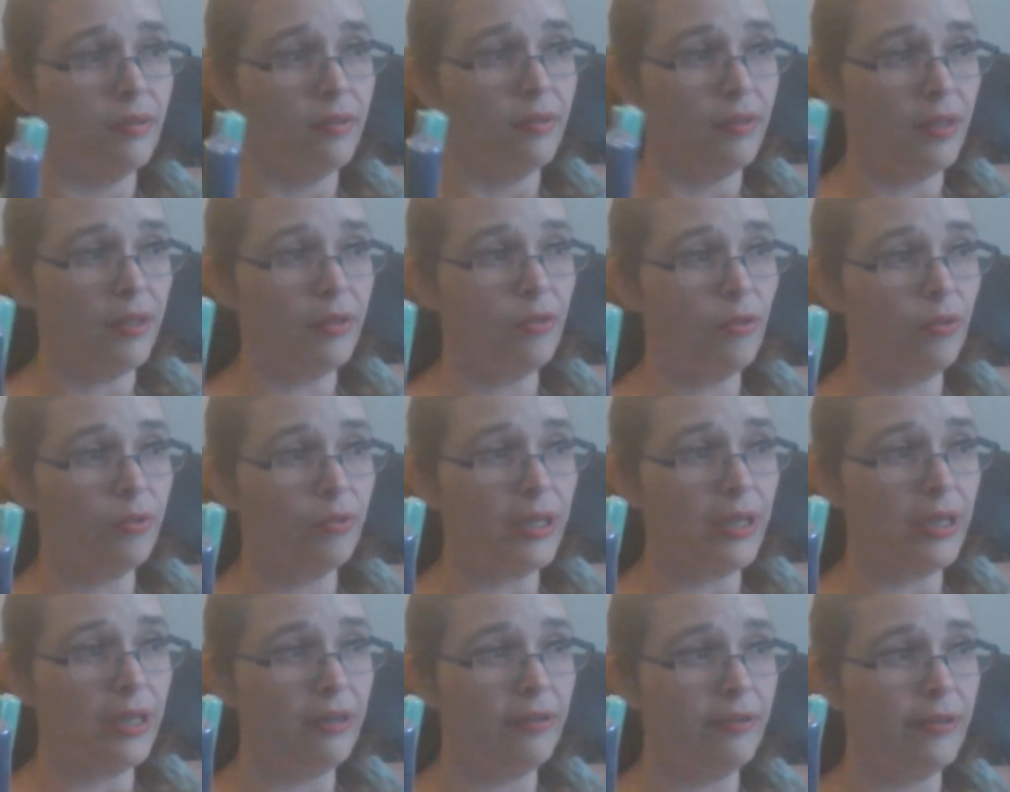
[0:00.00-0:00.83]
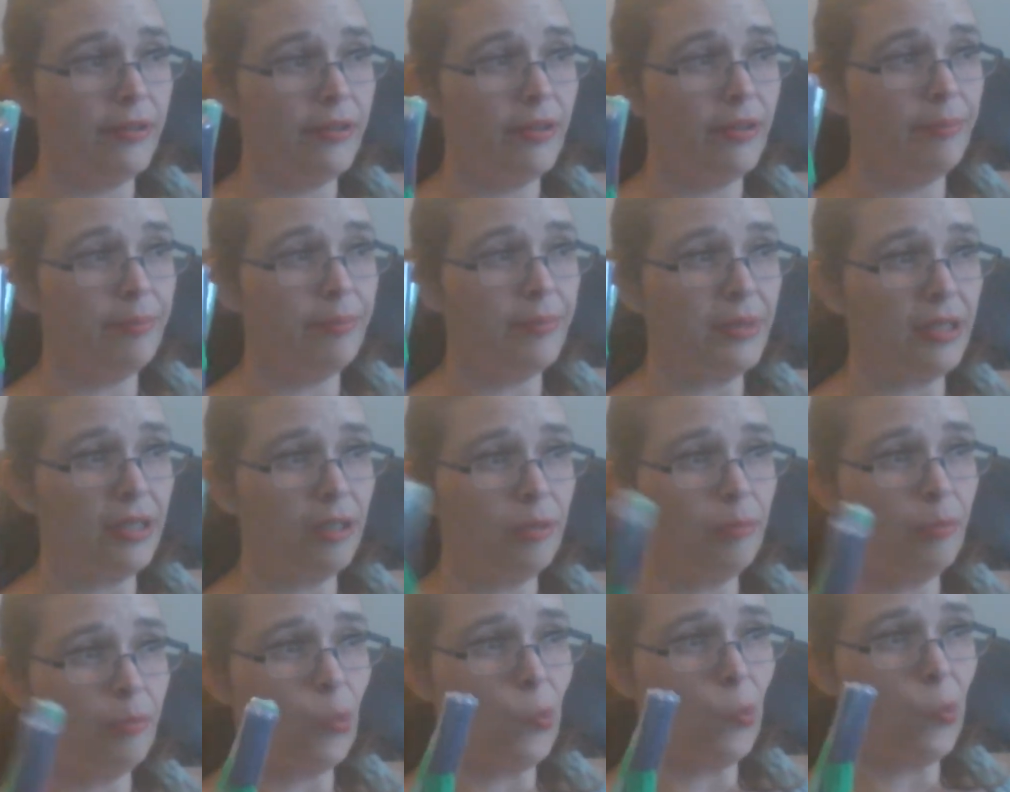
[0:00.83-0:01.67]
They don't carry them
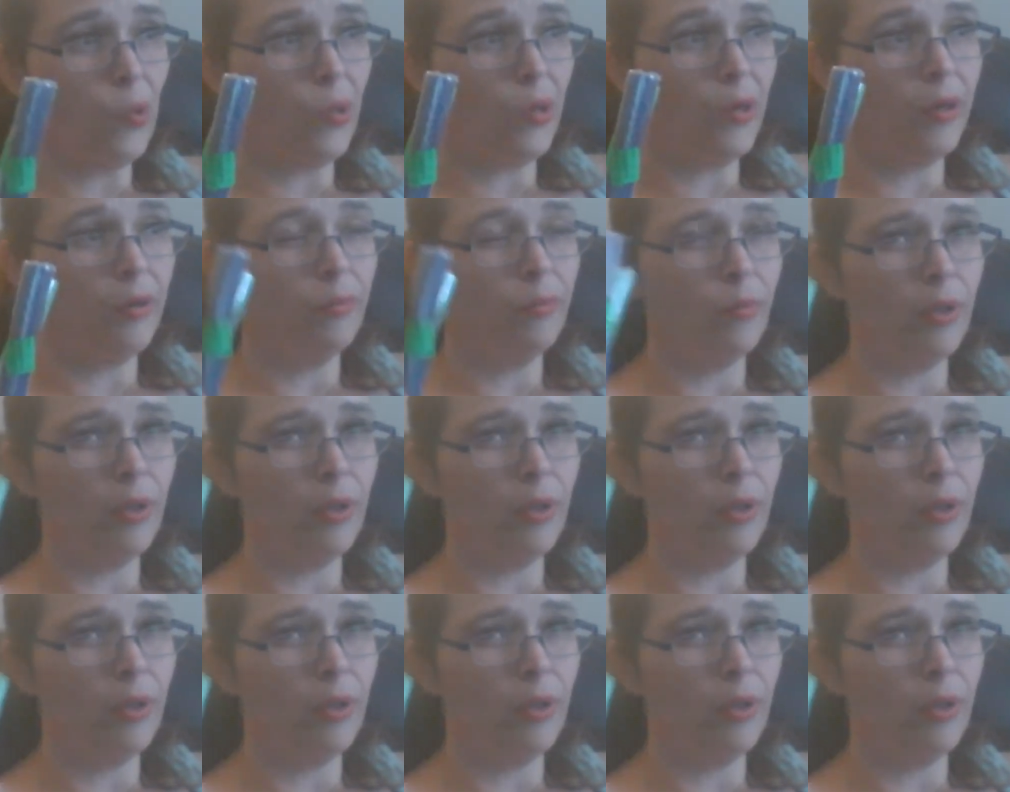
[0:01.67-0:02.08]
anymore.